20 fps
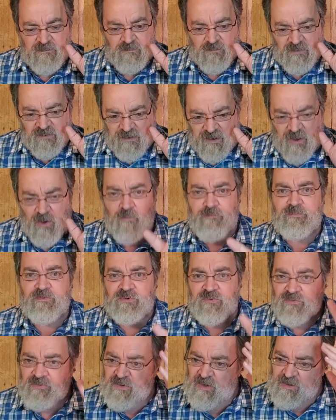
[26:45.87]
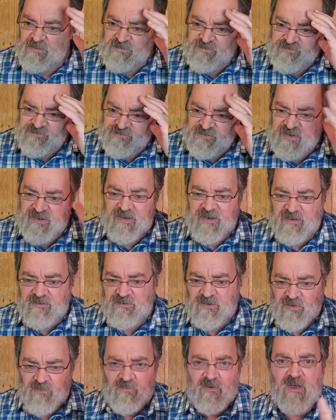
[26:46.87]
will help you to
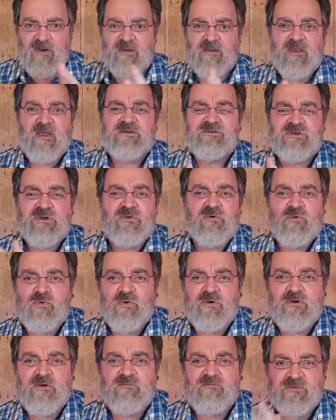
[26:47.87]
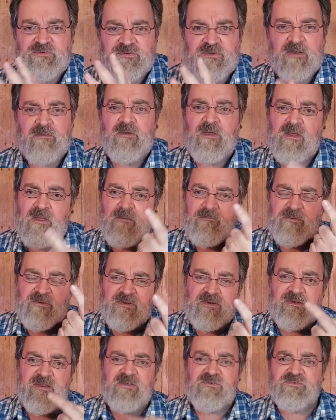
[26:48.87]
understand the chronological order of what's going to happen.
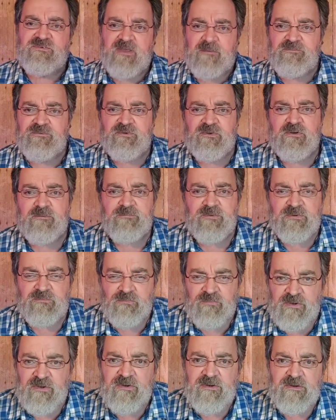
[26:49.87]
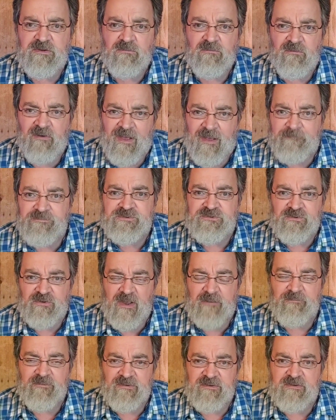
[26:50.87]
But the next step is going to be really the
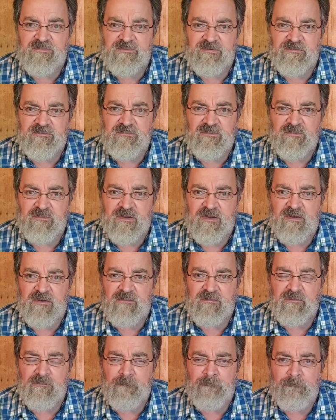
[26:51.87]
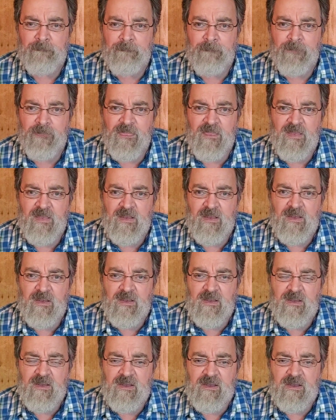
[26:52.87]
rapture, I believe. Okay.
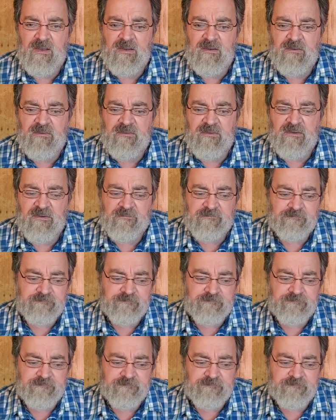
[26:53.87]
And,